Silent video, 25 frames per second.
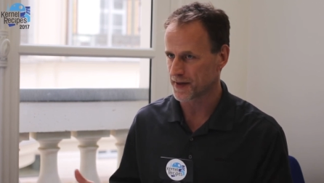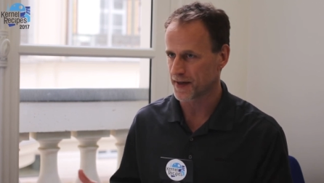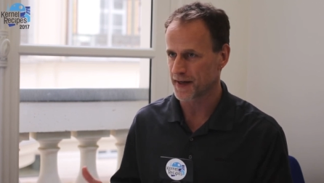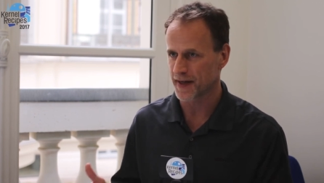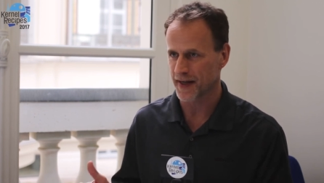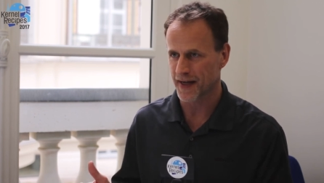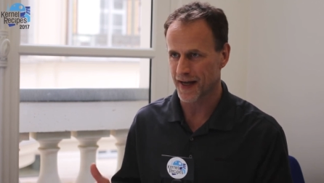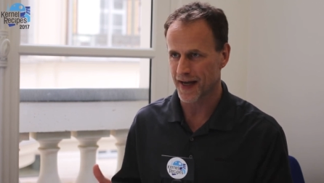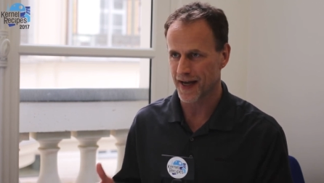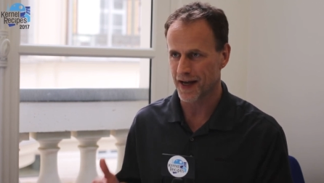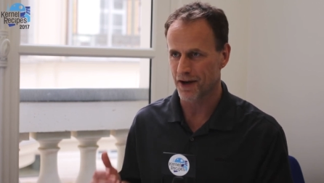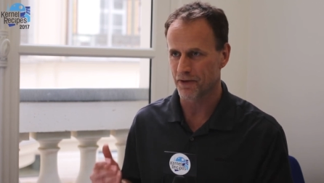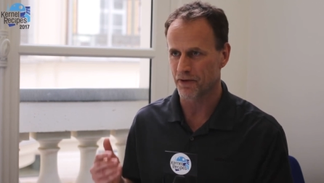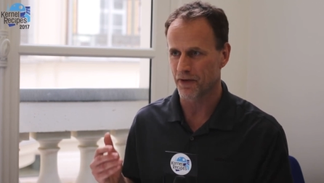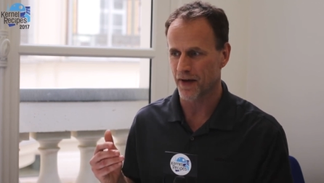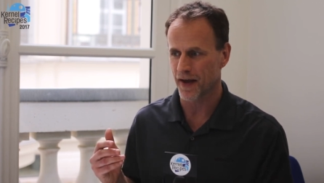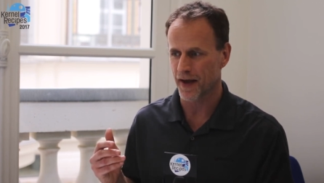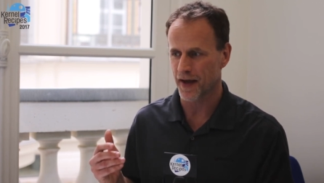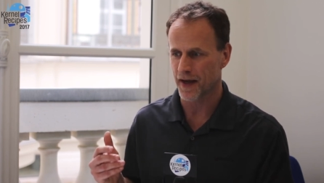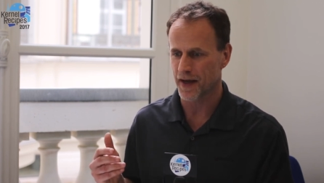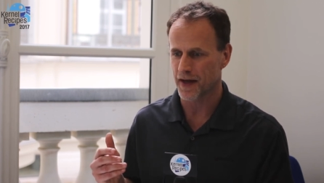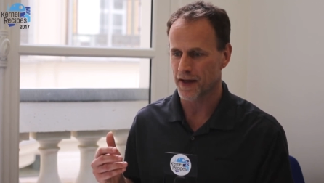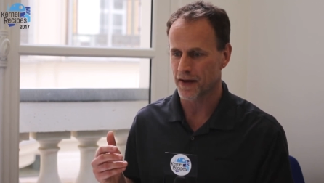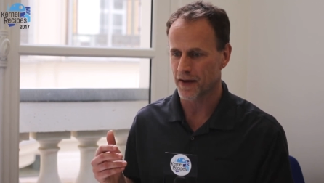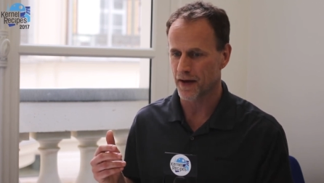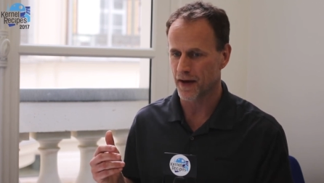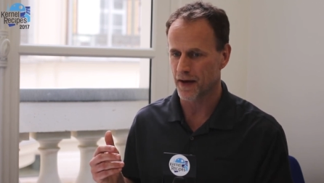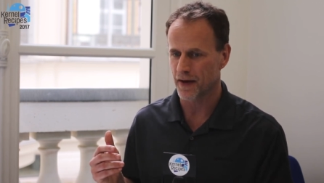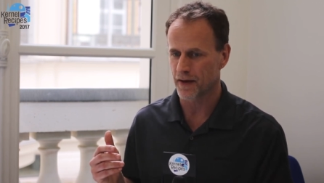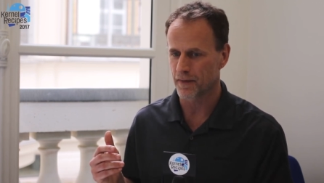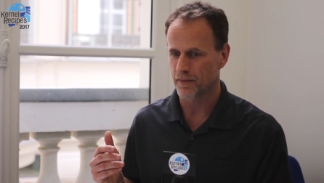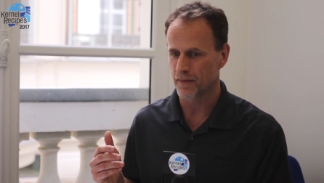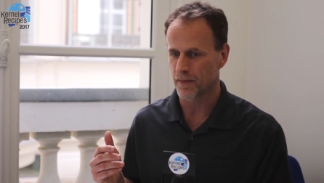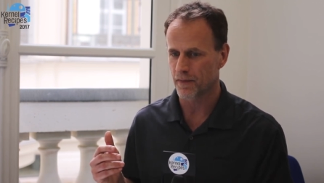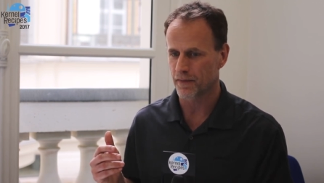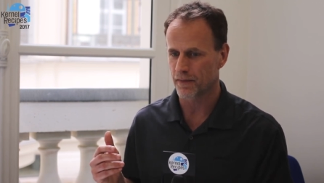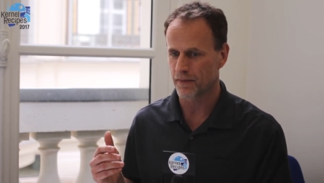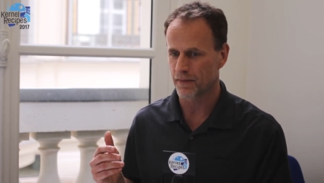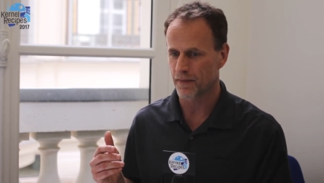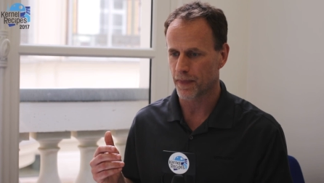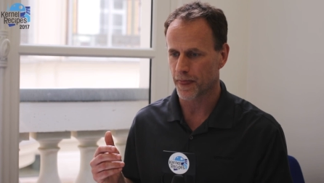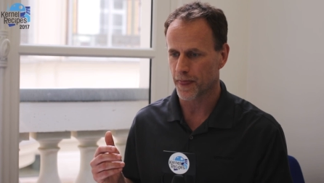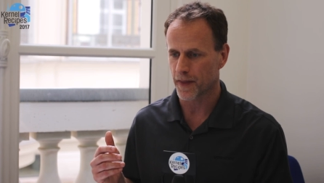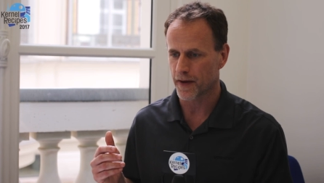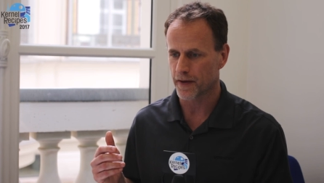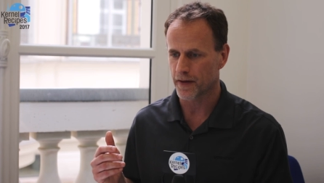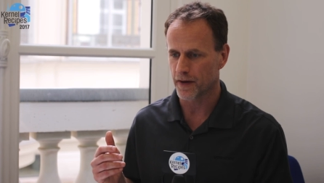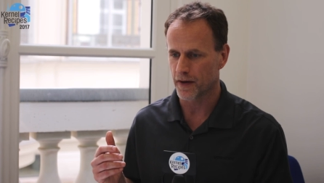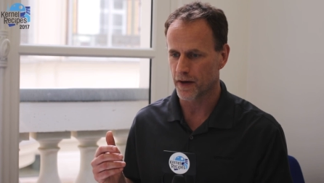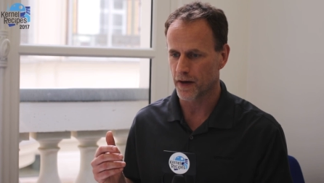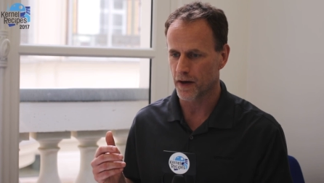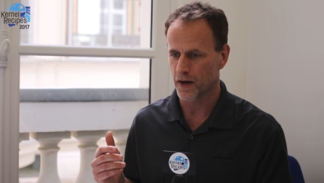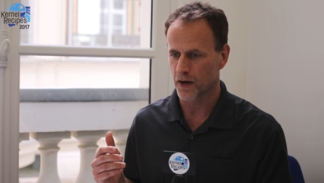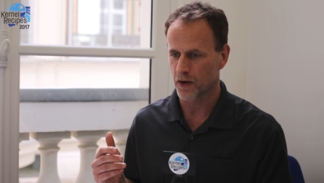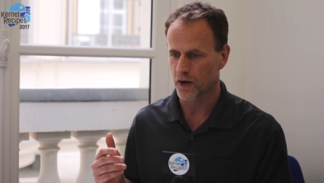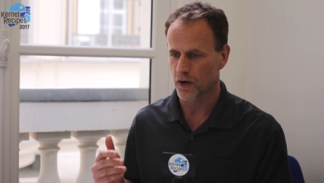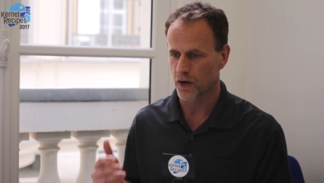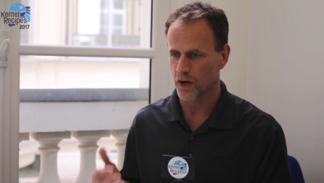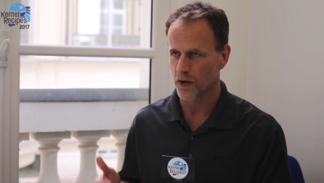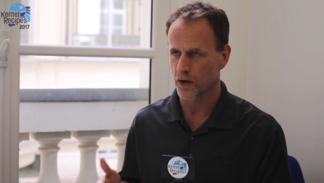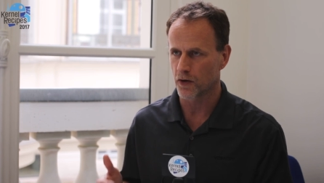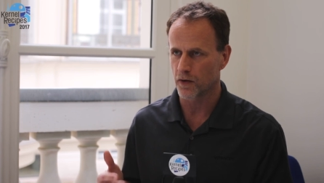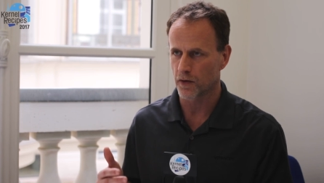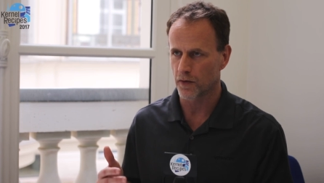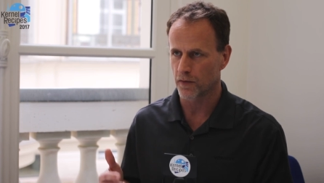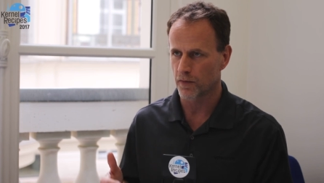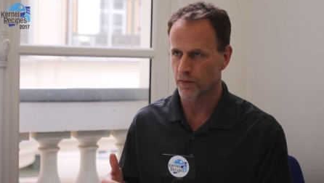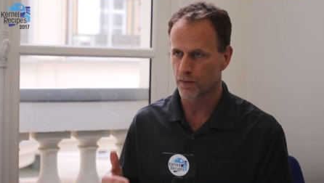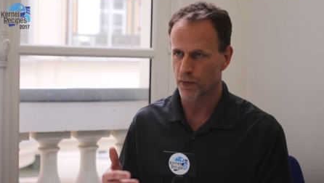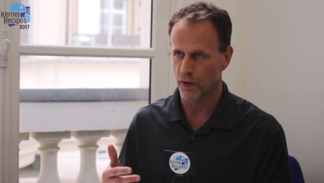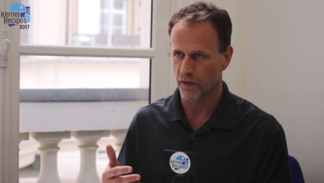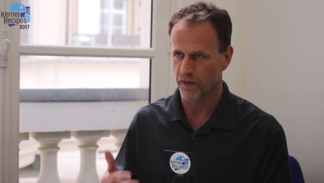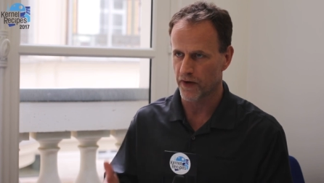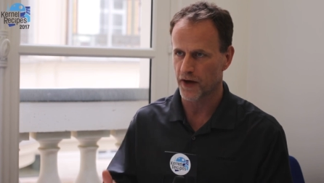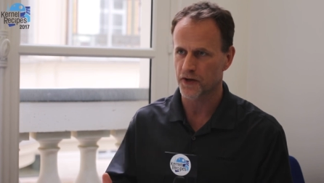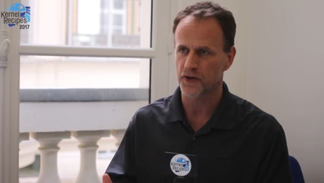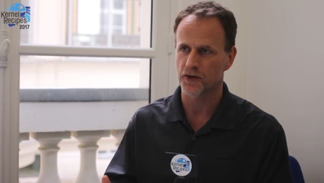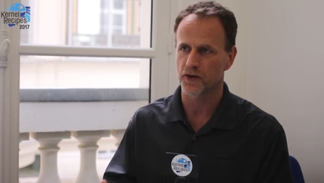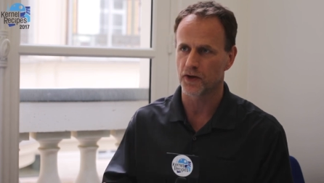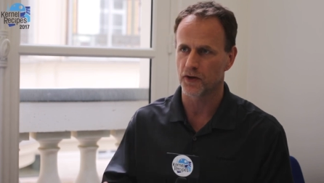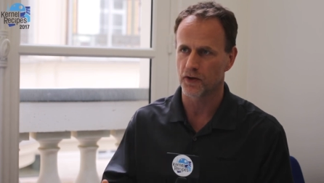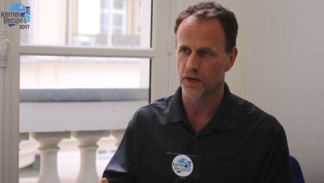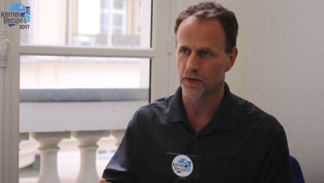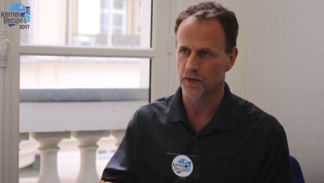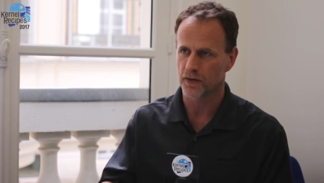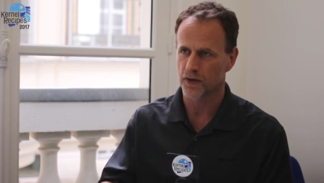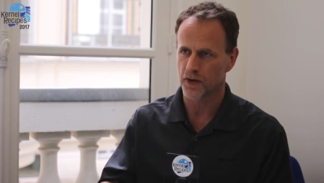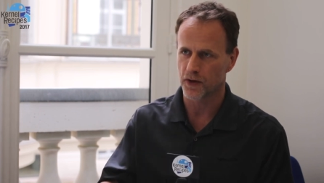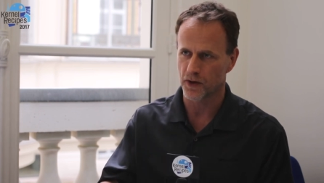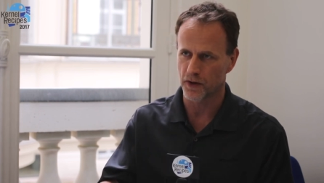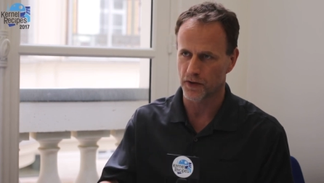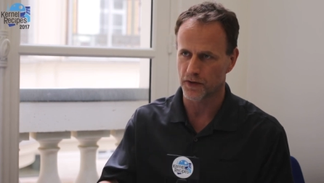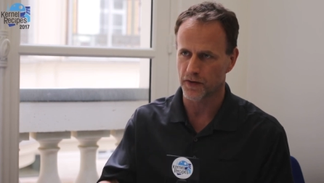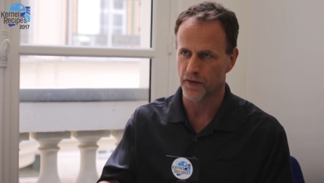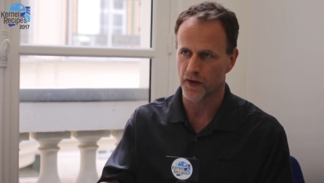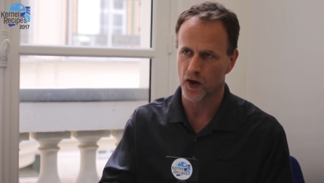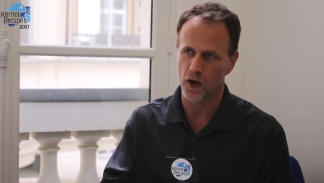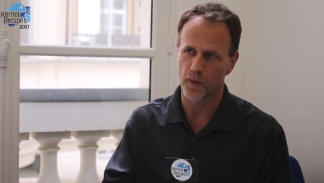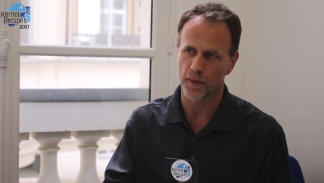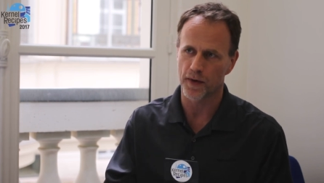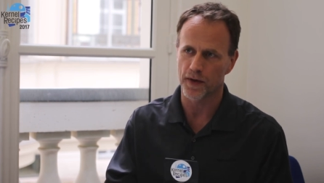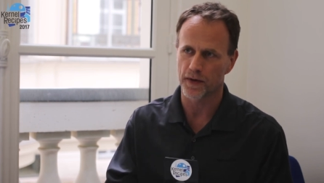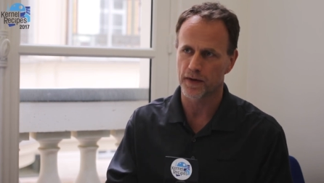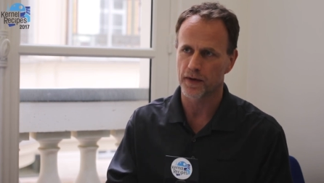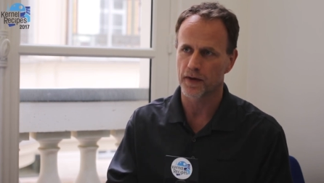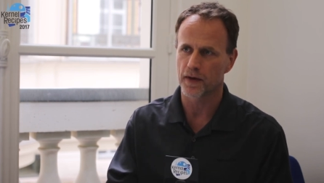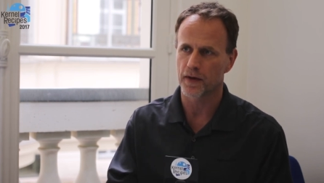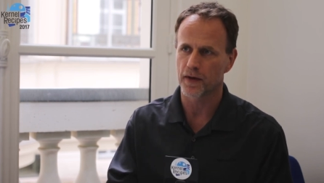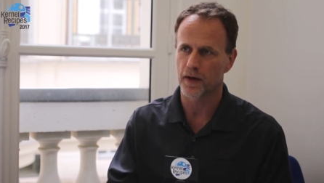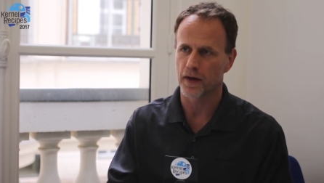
I didn't have a, um, a kernel professional kernel development